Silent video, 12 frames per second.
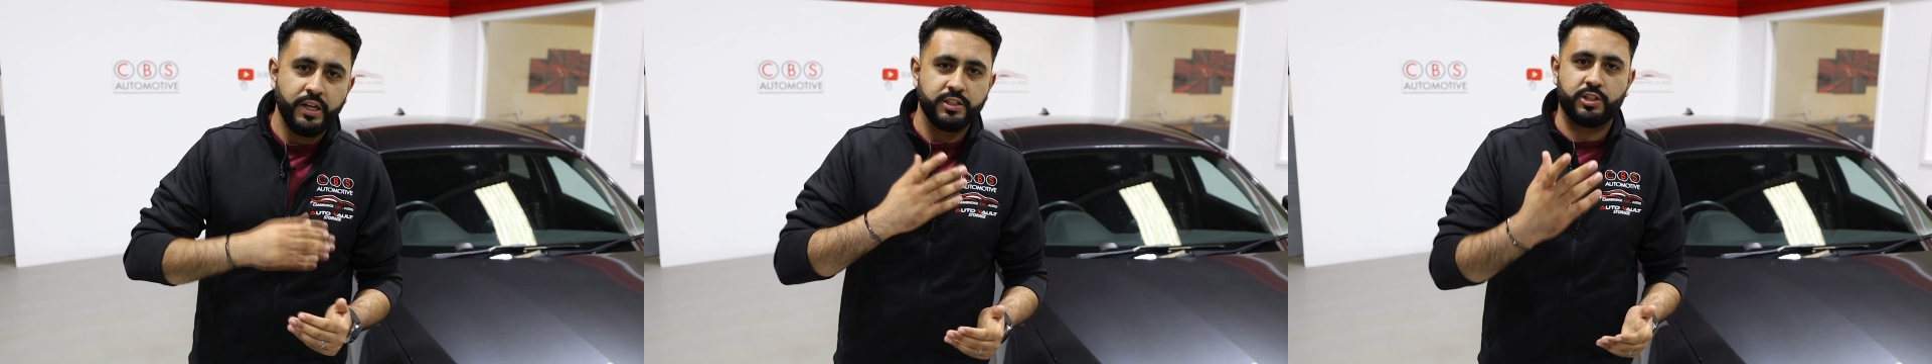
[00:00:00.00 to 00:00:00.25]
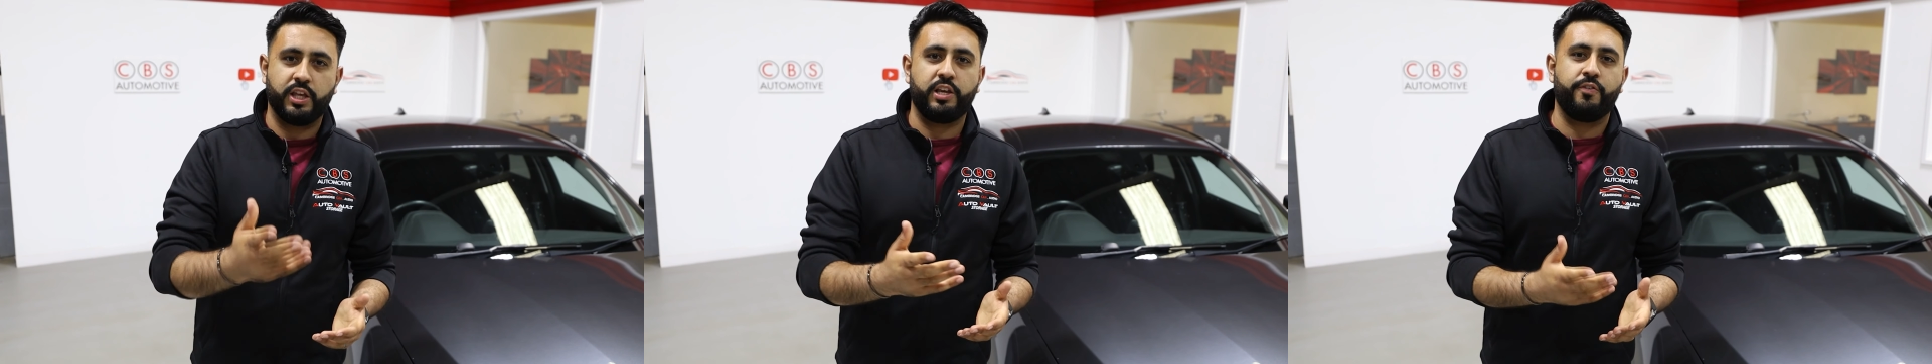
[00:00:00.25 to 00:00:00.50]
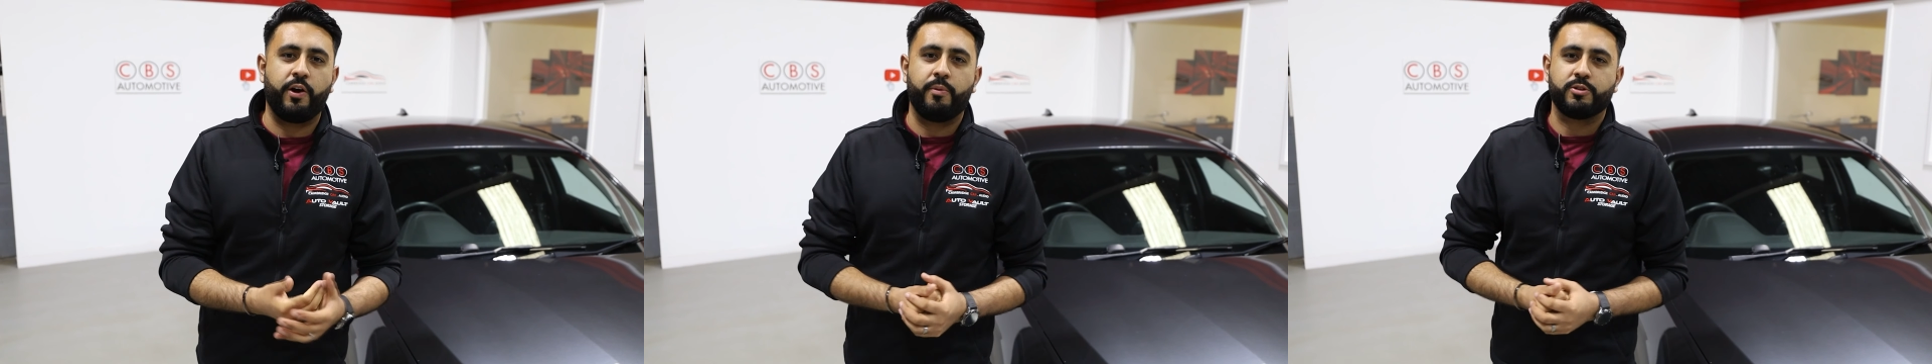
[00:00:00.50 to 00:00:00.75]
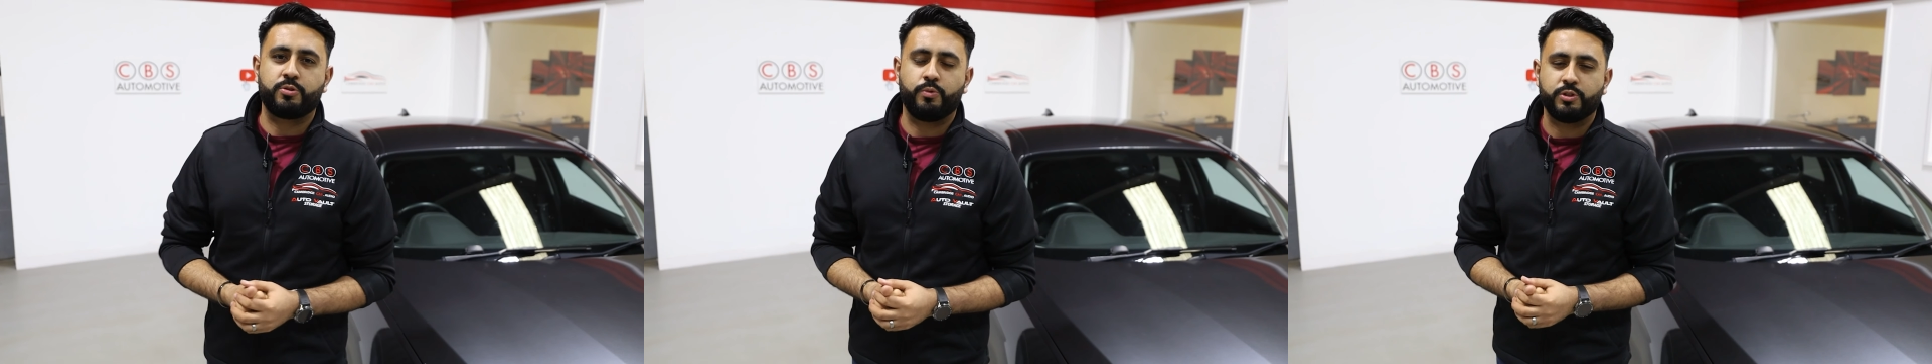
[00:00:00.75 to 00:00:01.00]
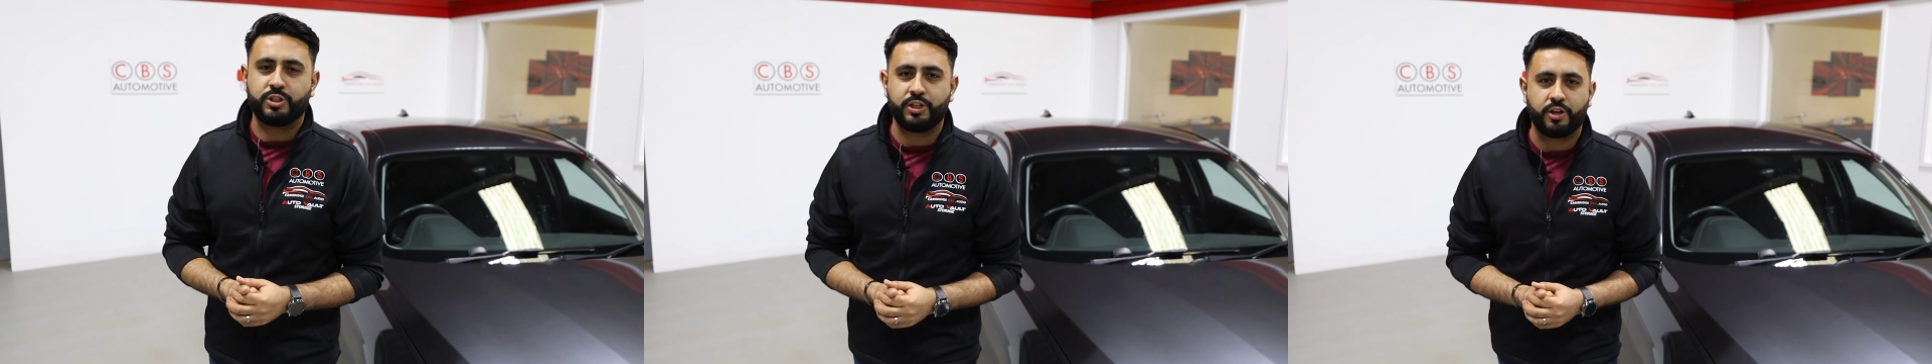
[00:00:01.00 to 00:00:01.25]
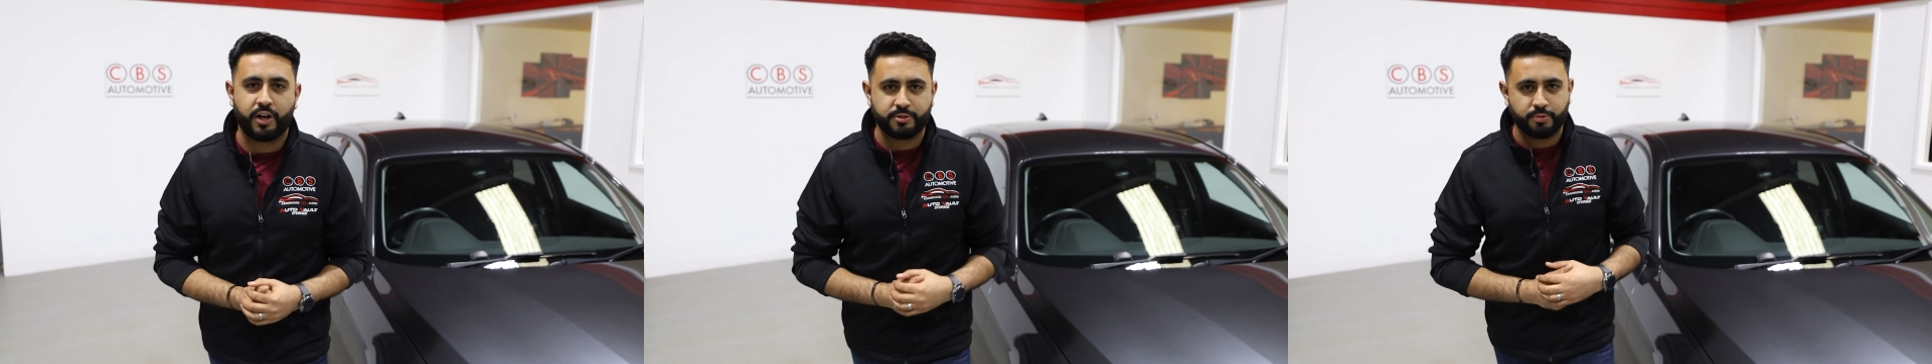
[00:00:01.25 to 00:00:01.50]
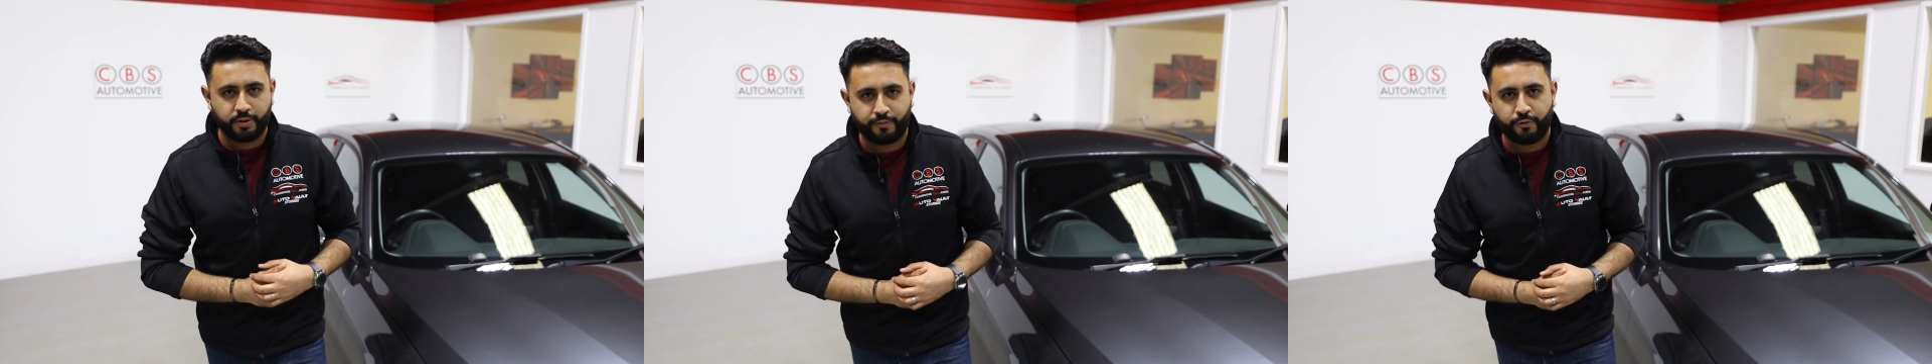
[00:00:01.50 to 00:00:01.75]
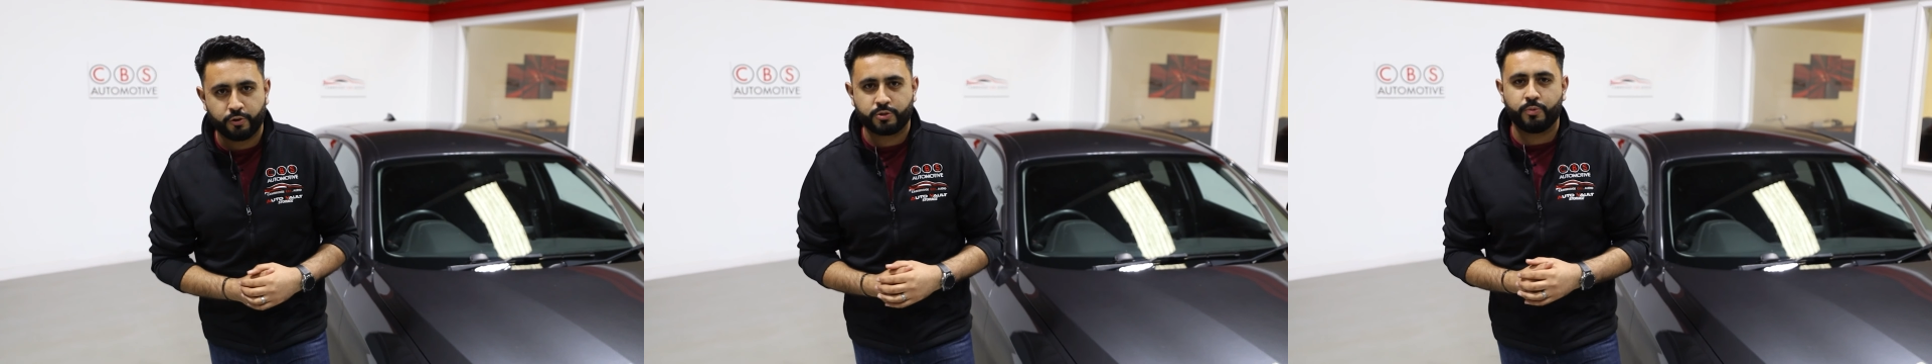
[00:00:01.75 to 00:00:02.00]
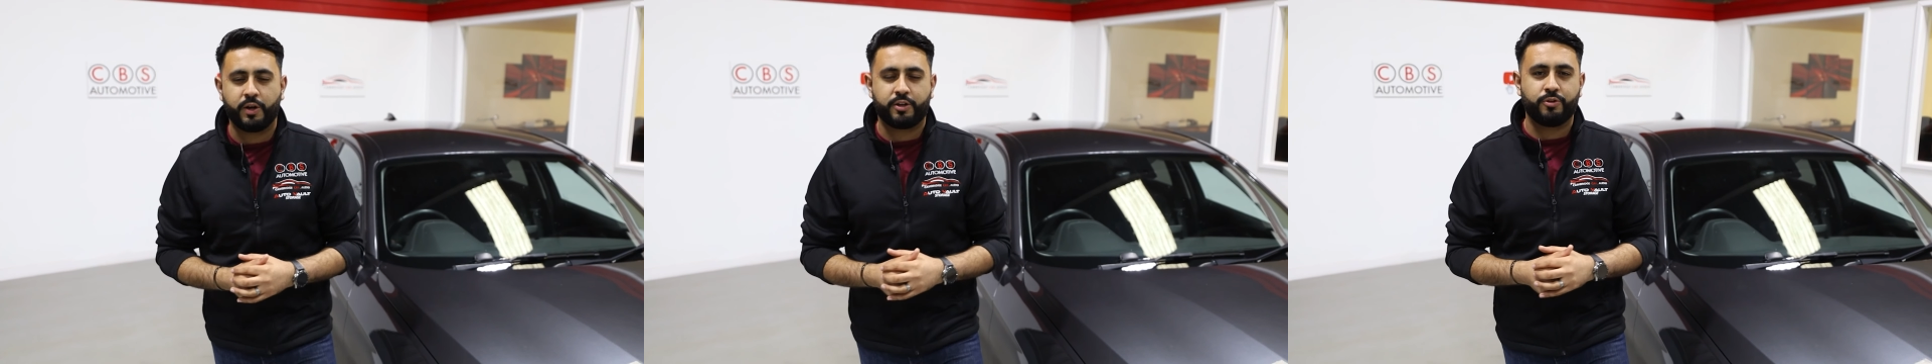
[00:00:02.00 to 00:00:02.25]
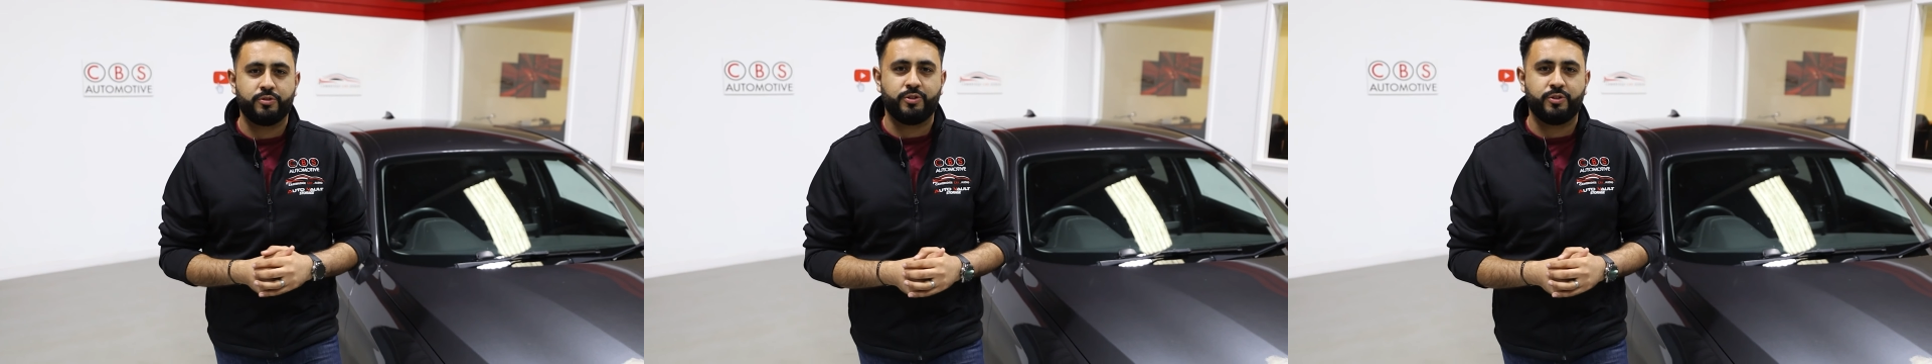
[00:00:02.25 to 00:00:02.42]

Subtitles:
So thank you very much for watching, guys. We look forward to working on